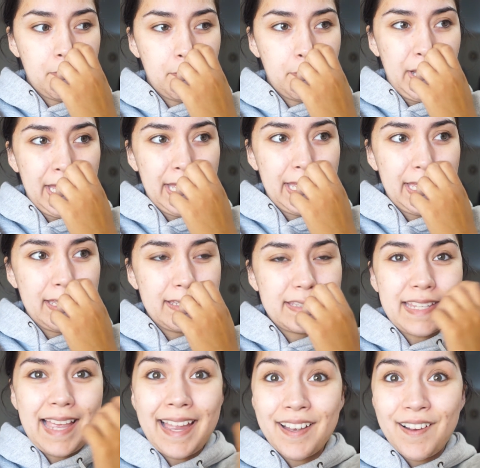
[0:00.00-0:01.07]

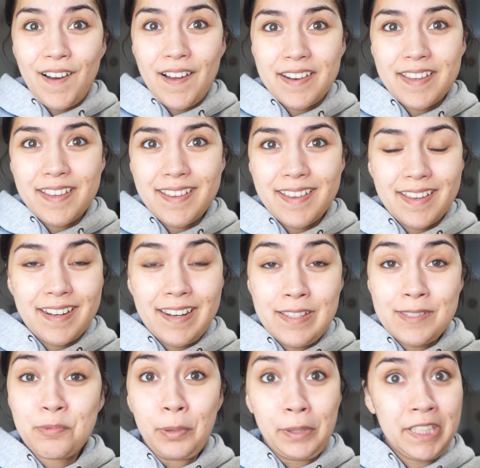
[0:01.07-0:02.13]
But I got it and
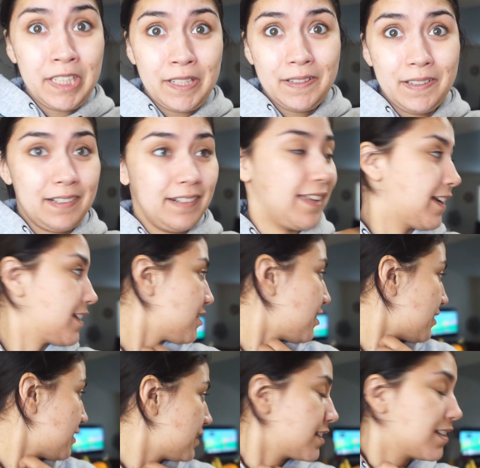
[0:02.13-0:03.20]
it's really good. Like, it's
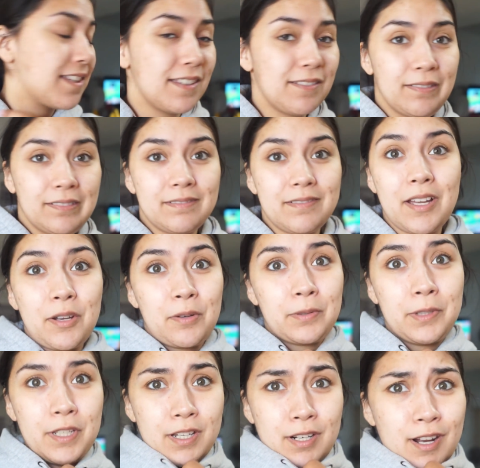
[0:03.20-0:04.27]
honestly a
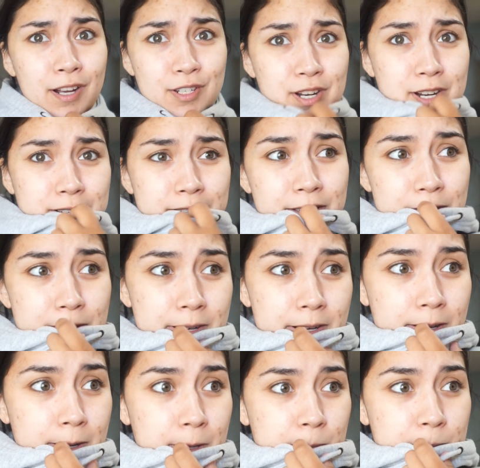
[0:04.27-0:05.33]
really good hot chocolate.
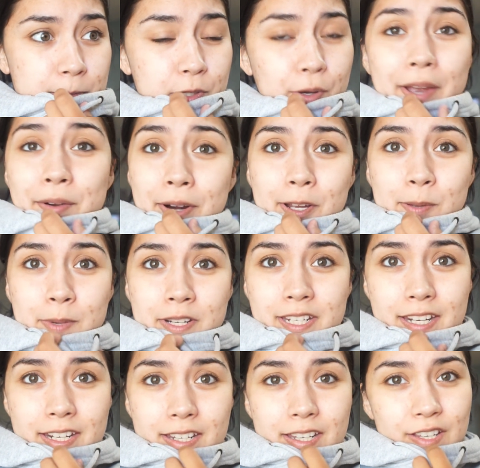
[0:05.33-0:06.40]
So I'd recommend
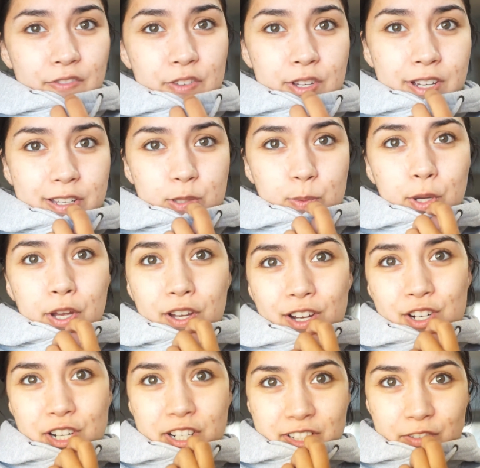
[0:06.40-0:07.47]
getting it if you guys want
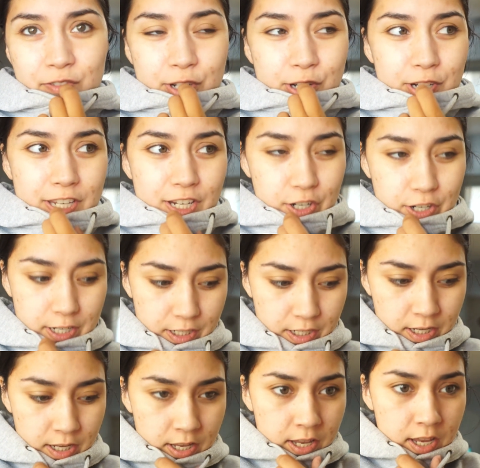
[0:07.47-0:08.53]
hot chocolate for your
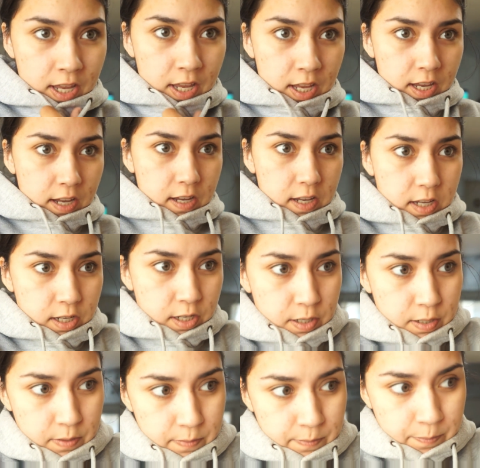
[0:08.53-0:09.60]
Keurig.
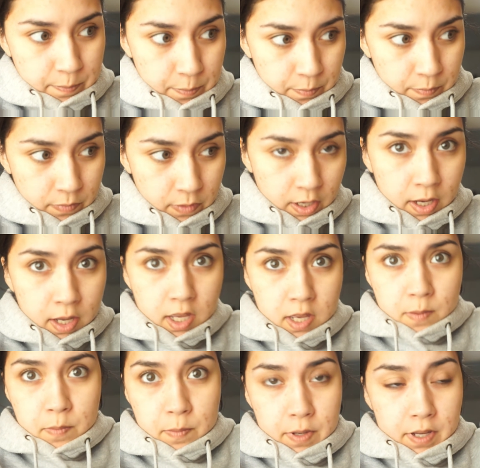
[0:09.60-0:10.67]

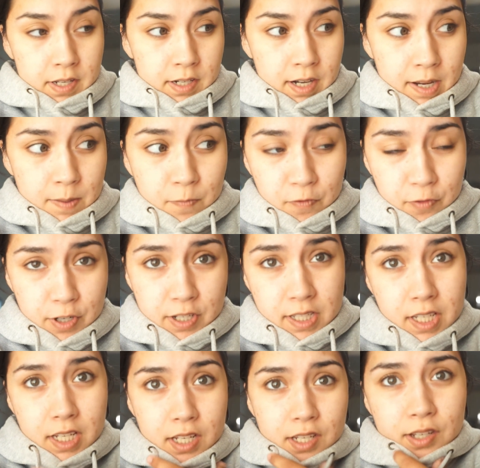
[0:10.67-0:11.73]
But I'm
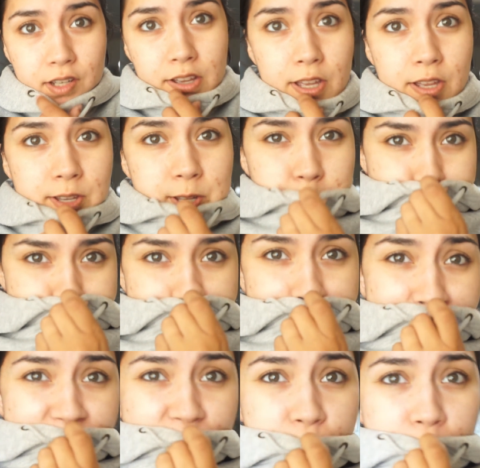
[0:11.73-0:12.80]
freezing
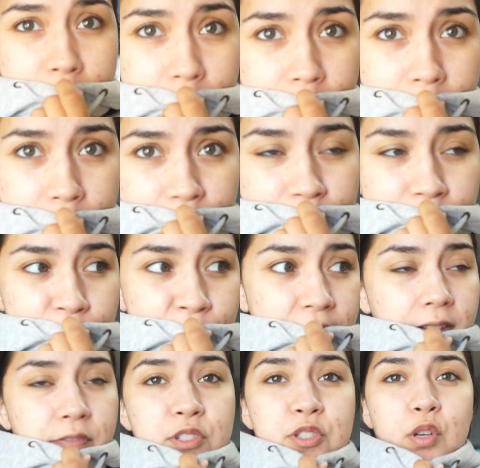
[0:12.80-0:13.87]
and I just want to cuddle, but I
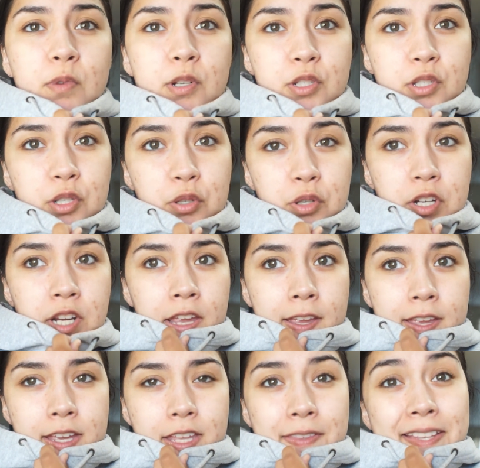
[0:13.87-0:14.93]
have so much to do today, and